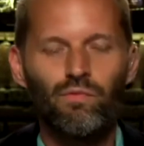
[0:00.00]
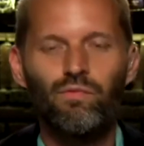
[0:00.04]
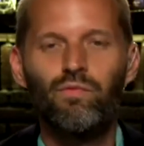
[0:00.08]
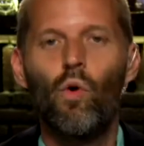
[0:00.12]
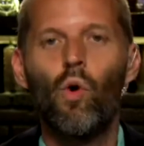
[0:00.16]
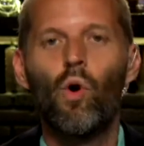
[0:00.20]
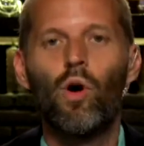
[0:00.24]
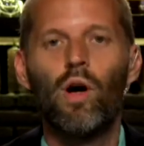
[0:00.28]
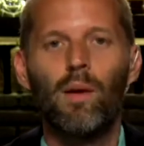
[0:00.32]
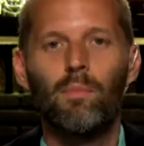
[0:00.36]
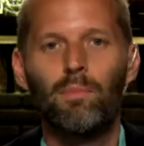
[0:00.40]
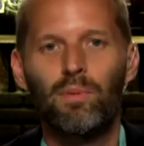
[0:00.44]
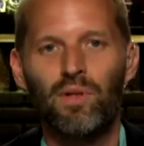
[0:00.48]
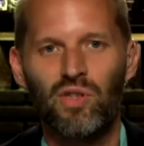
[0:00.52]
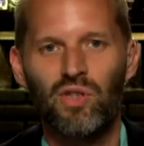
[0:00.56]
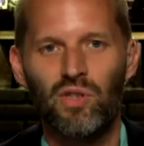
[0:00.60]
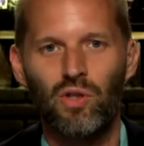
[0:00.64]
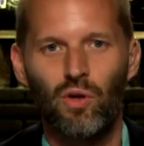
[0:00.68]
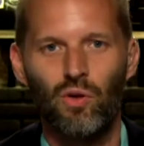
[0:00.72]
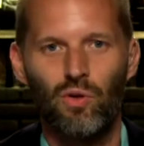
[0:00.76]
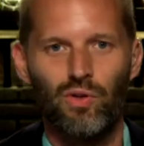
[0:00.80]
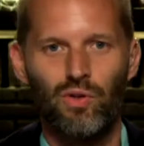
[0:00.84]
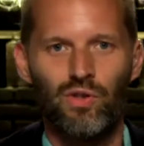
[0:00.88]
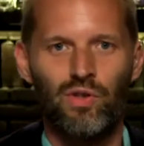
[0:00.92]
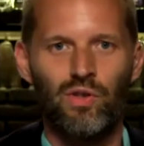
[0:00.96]
four
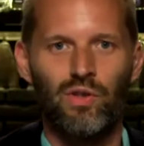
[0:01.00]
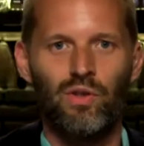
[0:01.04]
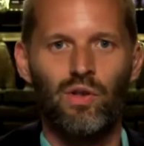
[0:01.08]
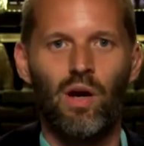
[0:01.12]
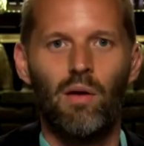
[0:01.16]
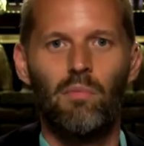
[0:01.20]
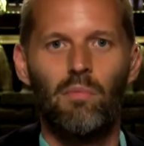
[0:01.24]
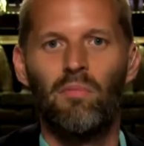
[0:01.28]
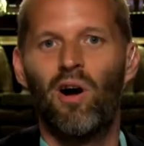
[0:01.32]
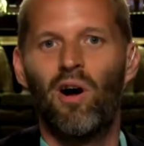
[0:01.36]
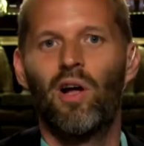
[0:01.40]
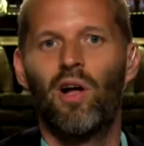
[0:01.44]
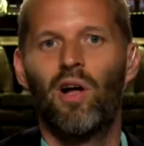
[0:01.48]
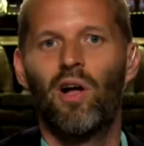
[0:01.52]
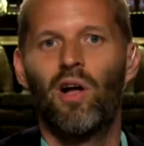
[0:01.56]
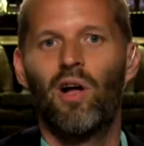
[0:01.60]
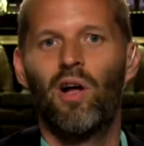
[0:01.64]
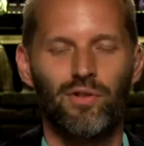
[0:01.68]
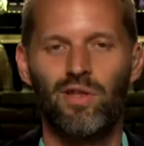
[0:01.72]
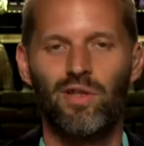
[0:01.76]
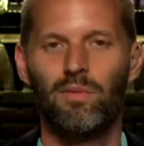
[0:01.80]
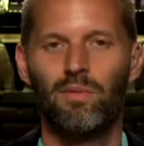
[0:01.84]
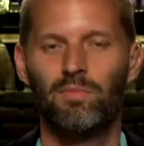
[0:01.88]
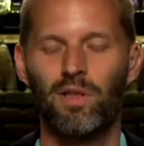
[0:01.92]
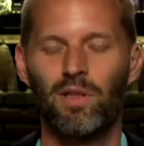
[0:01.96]
episodes a month or
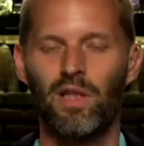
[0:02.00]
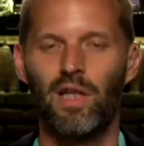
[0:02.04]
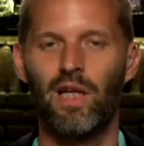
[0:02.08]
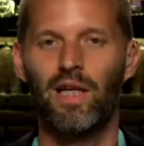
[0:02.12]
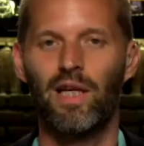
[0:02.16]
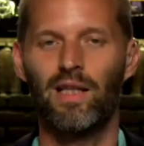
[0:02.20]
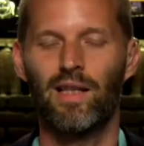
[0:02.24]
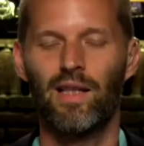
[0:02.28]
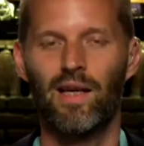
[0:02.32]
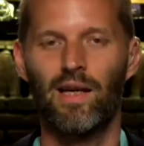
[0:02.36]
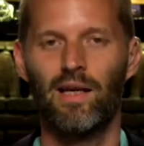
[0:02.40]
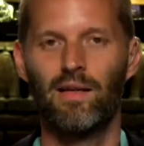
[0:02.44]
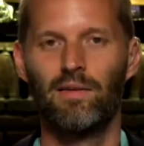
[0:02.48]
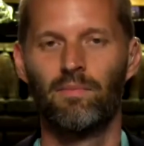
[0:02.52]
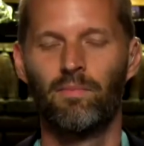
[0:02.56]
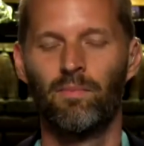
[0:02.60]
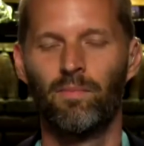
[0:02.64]
something like that.